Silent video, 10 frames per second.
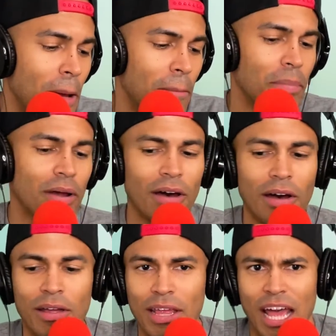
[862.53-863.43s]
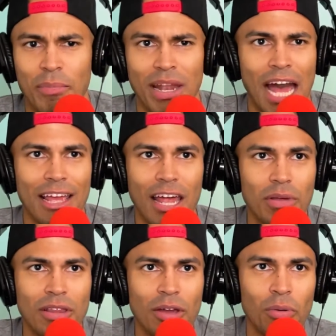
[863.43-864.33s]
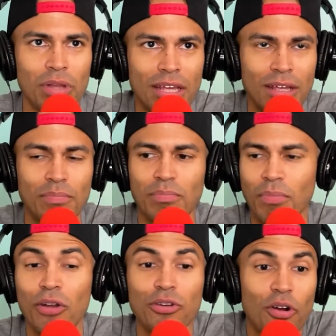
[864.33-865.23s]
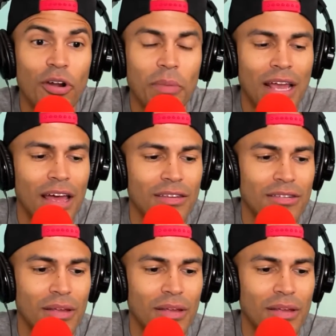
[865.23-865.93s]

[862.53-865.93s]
But yeah, I mean, I got to be the only Honduran, I guess.